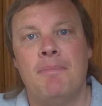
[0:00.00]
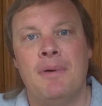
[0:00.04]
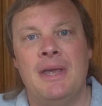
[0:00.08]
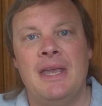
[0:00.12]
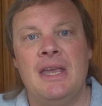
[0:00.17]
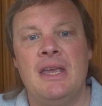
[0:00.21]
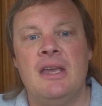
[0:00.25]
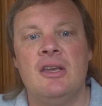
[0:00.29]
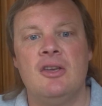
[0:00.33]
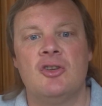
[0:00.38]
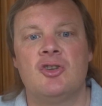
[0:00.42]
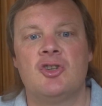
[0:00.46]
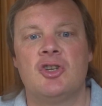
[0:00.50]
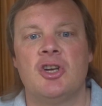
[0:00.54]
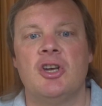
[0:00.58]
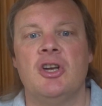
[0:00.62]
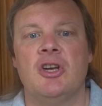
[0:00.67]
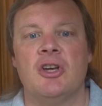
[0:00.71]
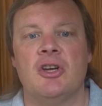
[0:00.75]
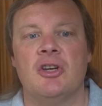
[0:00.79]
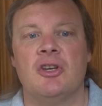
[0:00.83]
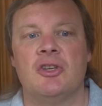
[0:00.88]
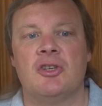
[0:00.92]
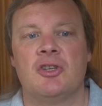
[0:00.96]
being
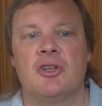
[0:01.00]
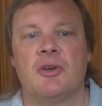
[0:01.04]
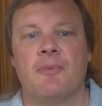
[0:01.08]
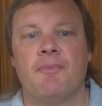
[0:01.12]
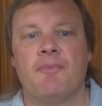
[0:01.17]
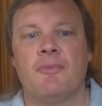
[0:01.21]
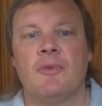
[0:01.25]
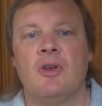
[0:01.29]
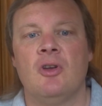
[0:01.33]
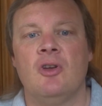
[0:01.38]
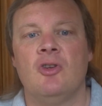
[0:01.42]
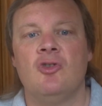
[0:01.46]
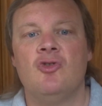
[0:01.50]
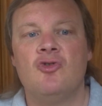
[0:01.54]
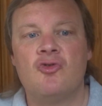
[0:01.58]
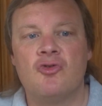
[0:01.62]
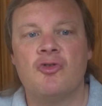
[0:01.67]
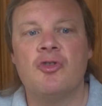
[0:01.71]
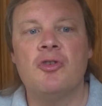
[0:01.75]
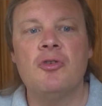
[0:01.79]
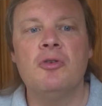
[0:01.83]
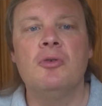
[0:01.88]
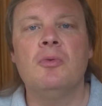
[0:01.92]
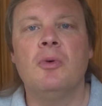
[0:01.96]
church
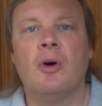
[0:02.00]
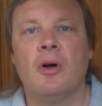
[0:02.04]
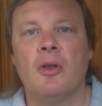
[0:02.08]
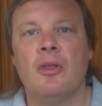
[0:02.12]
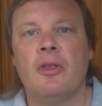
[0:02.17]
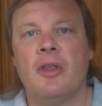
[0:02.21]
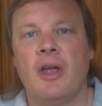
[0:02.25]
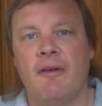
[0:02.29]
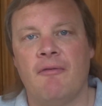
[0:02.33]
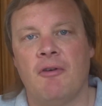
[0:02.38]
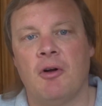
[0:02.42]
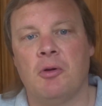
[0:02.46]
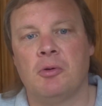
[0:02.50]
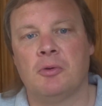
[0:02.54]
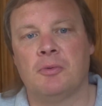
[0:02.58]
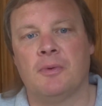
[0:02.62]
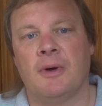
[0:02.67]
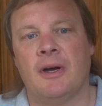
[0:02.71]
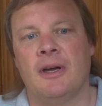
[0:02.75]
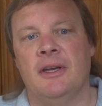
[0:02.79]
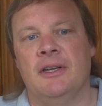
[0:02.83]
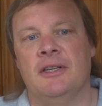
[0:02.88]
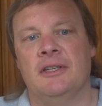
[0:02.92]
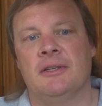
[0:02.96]
drew on their old
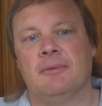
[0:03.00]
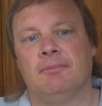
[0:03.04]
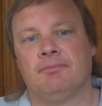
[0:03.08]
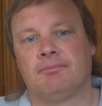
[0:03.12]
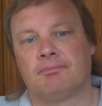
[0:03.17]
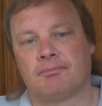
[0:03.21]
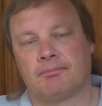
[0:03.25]
ways,